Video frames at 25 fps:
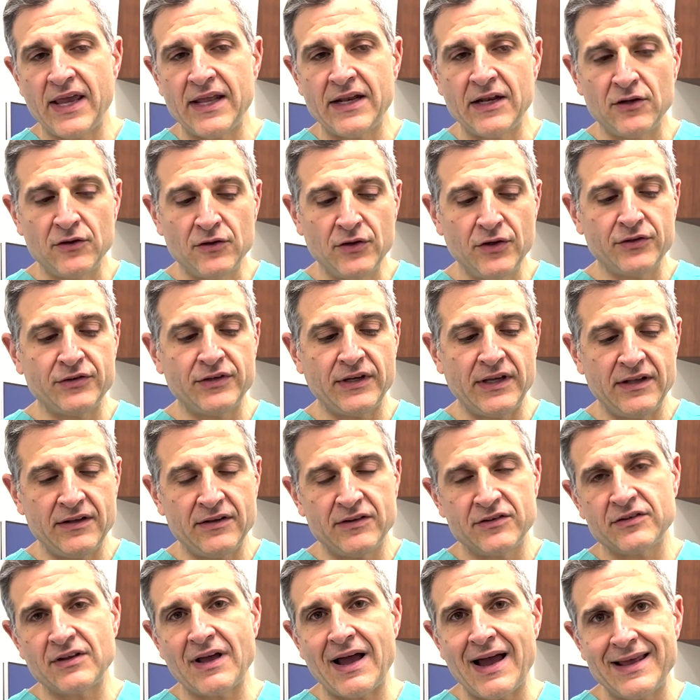and it looks
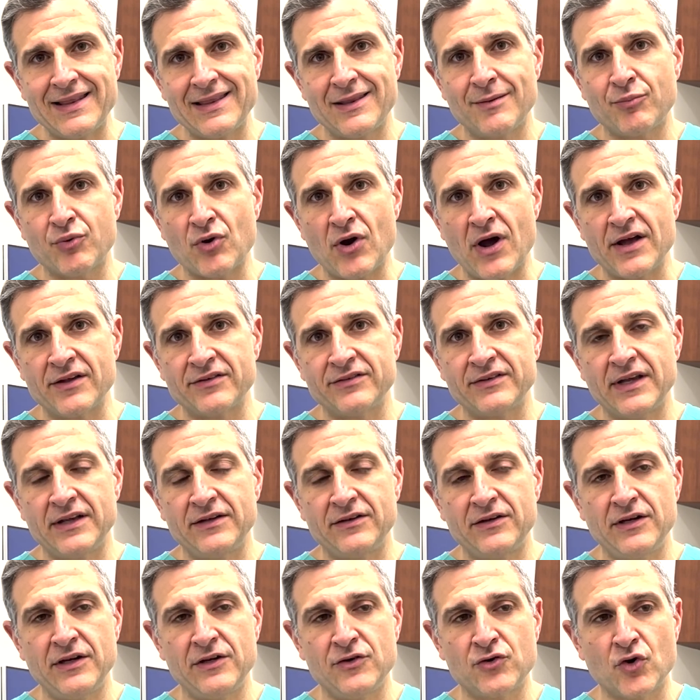inside the prostate
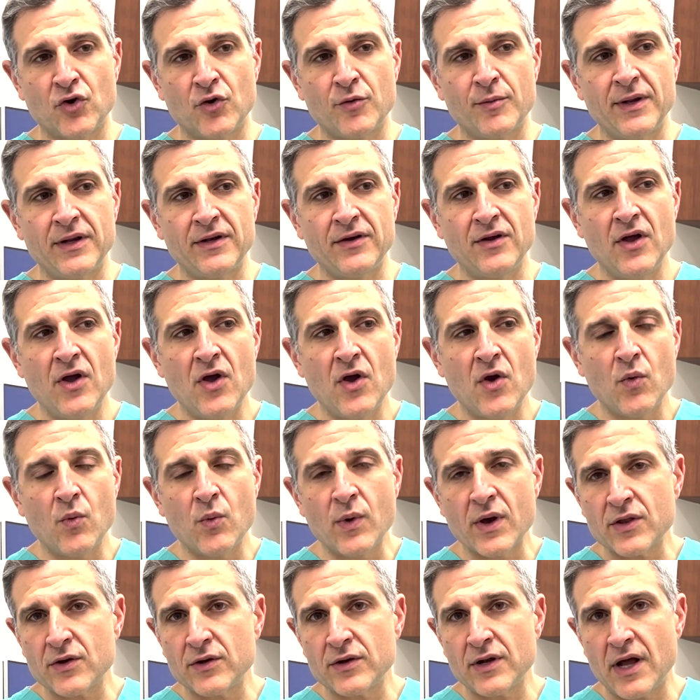to determine
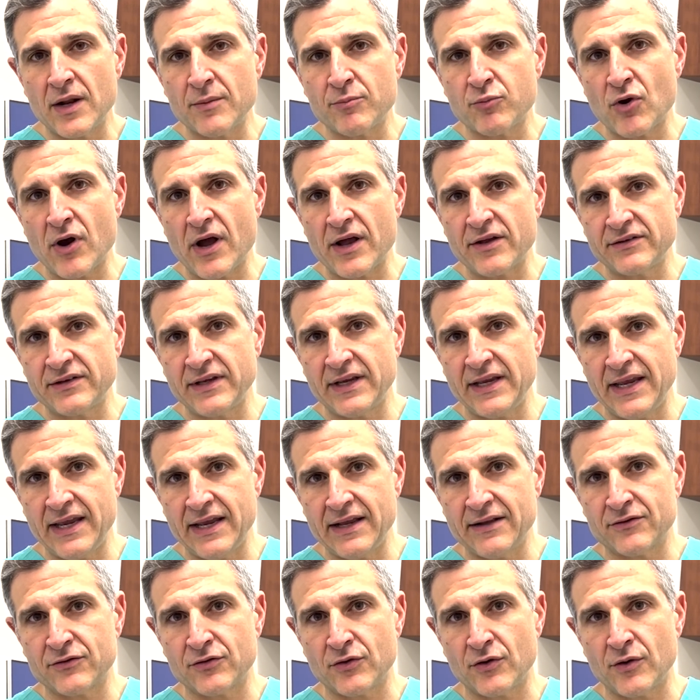whether or not prostate
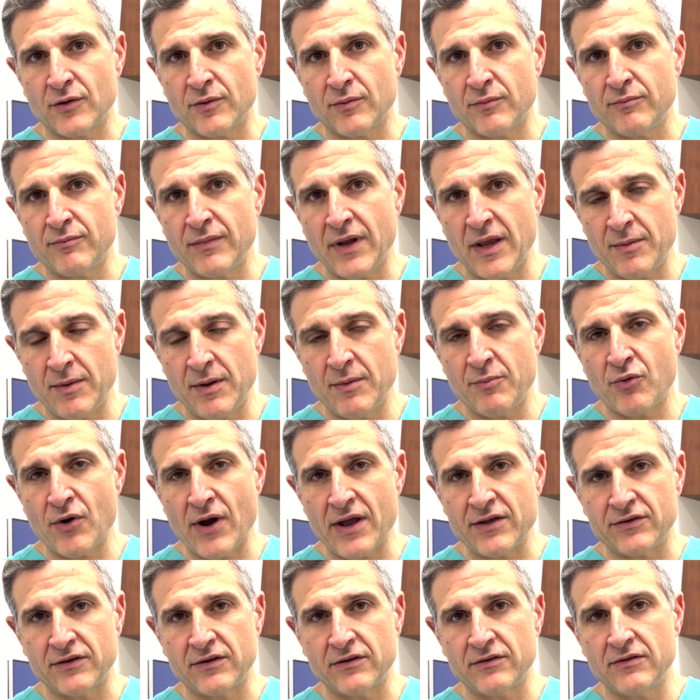cancer may be
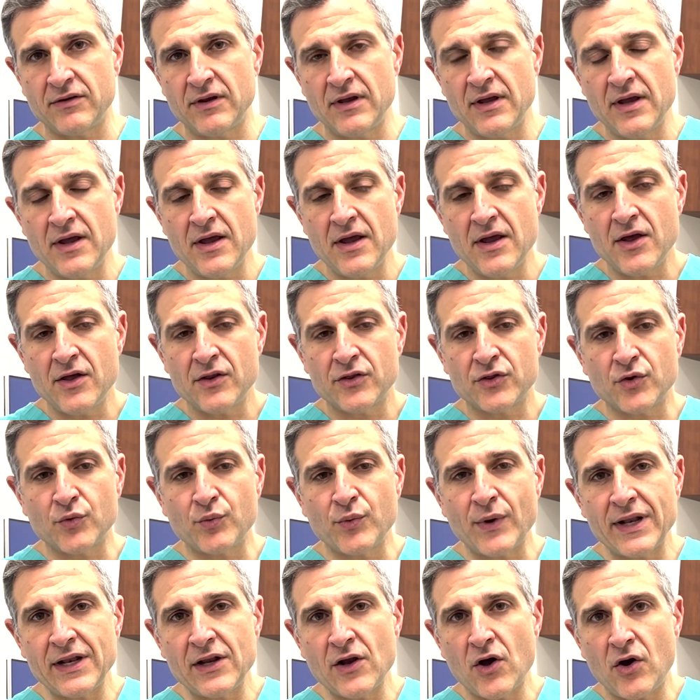present. The
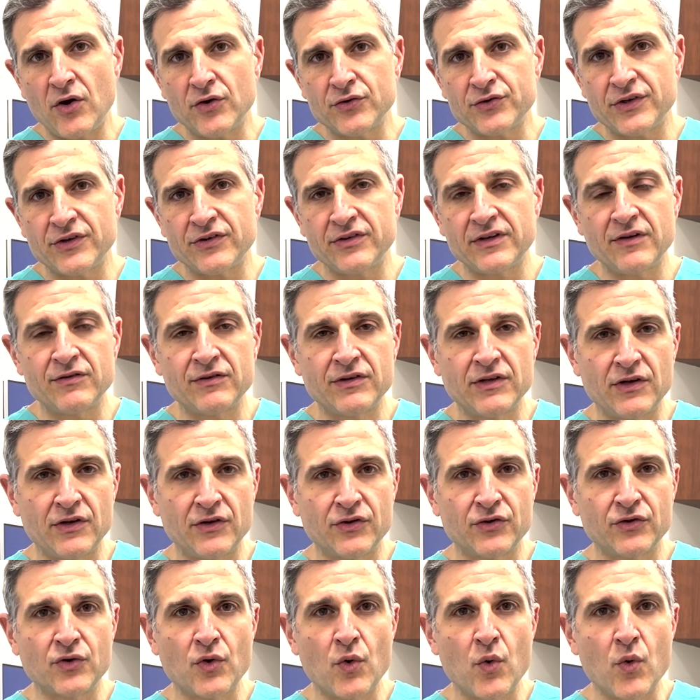radiologist gives it a
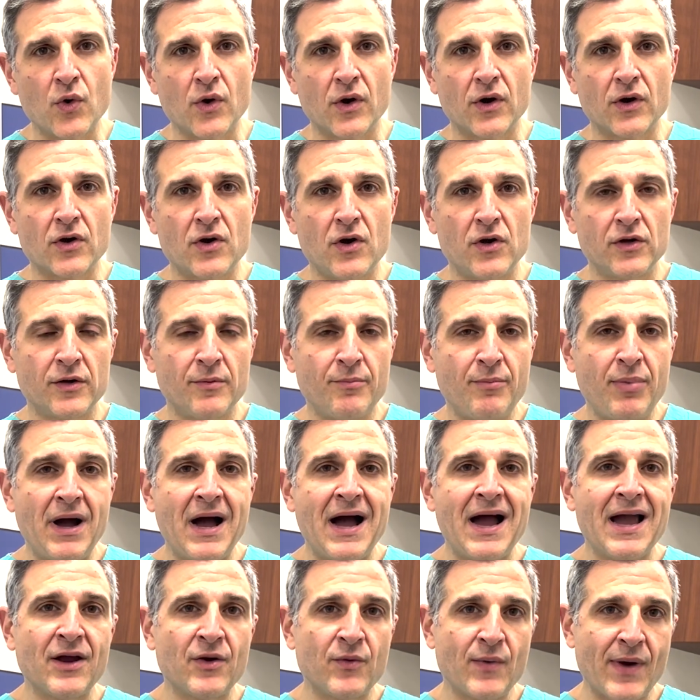score called a P
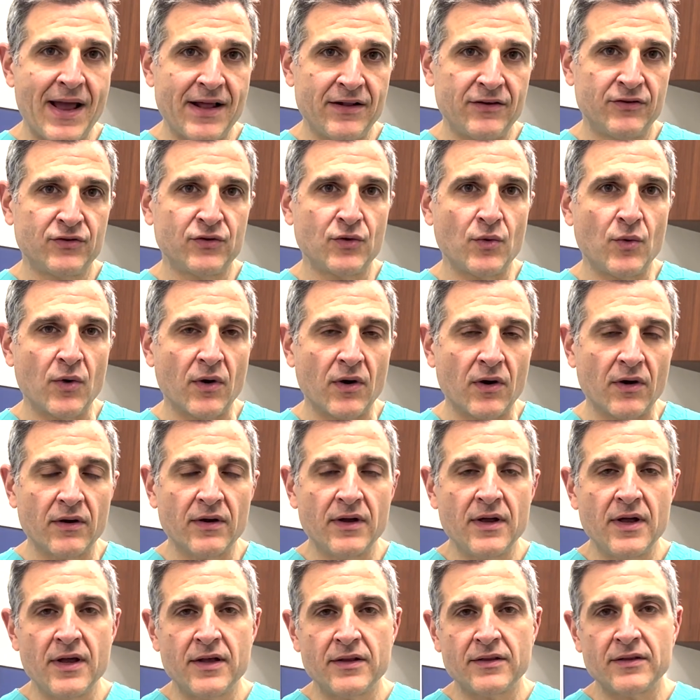I RADS score.
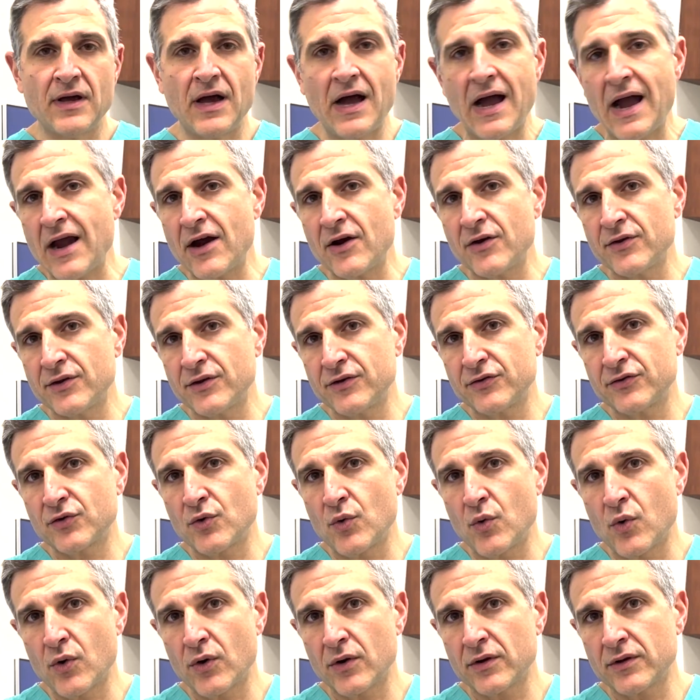The higher the
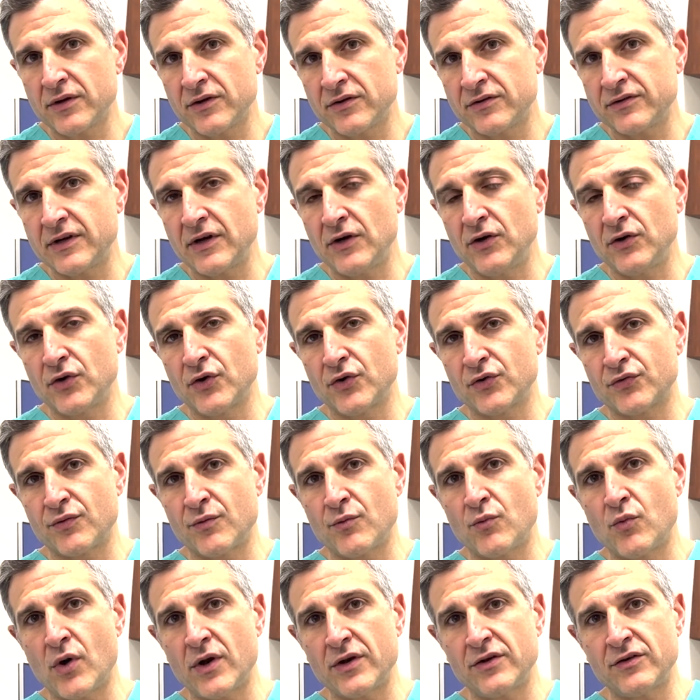score, the scale goes
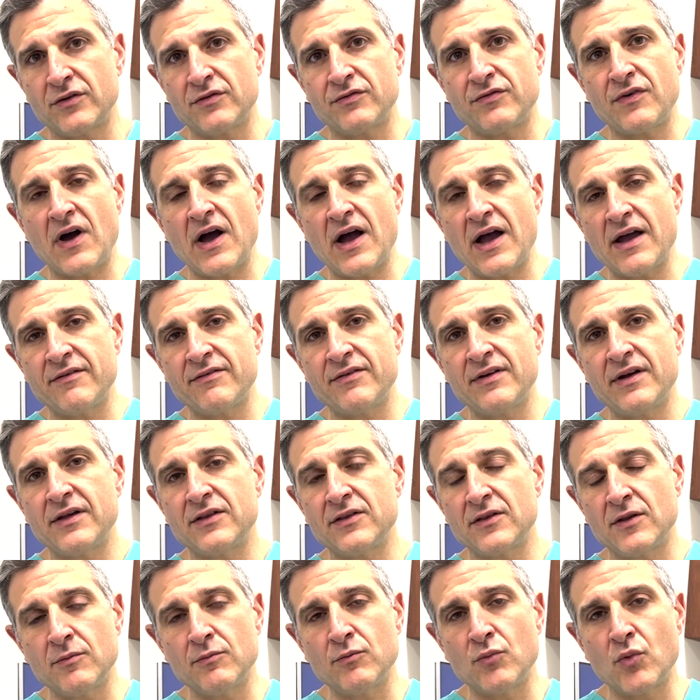from one to five,
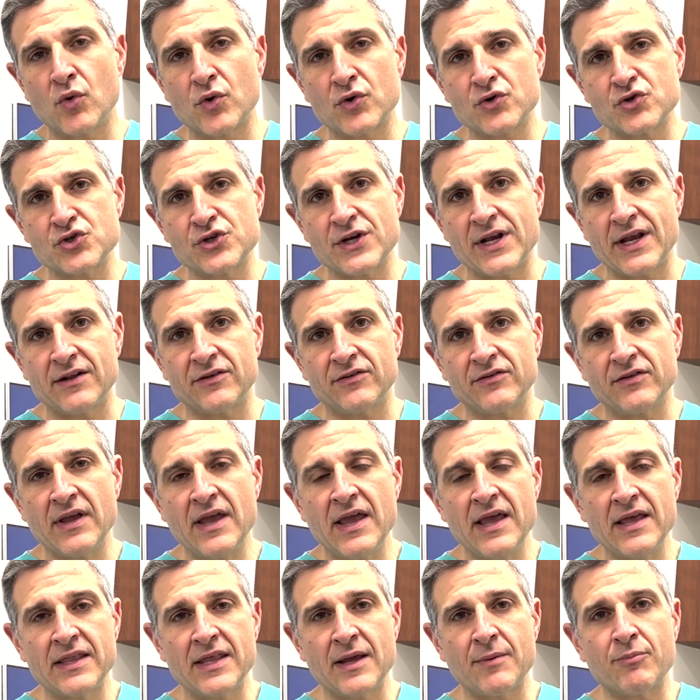the more chance
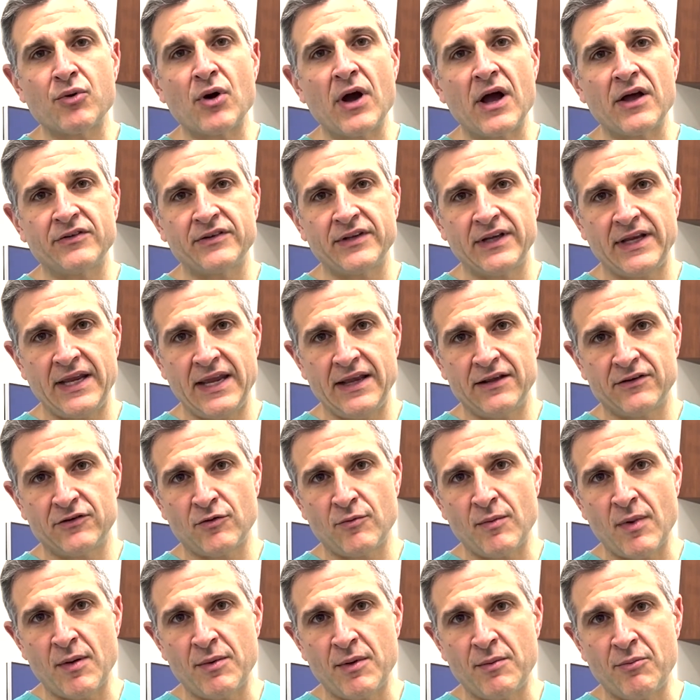that prostate cancer
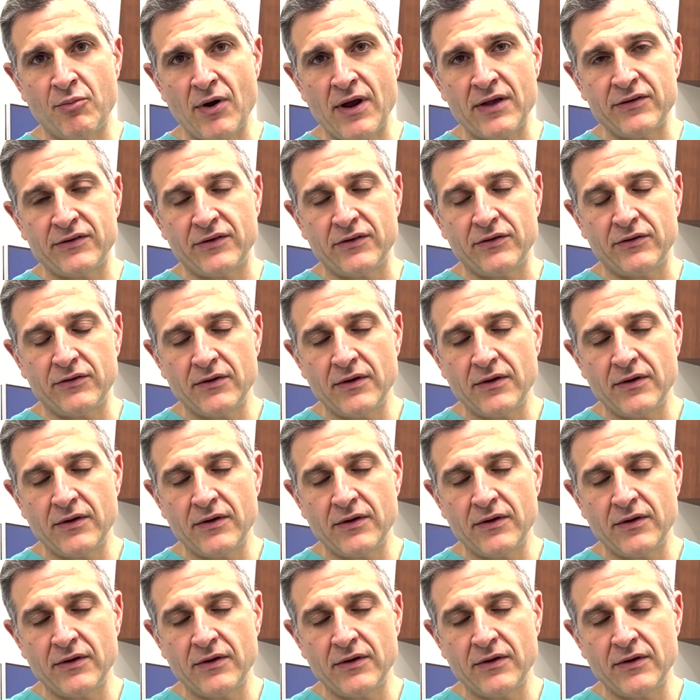may be present.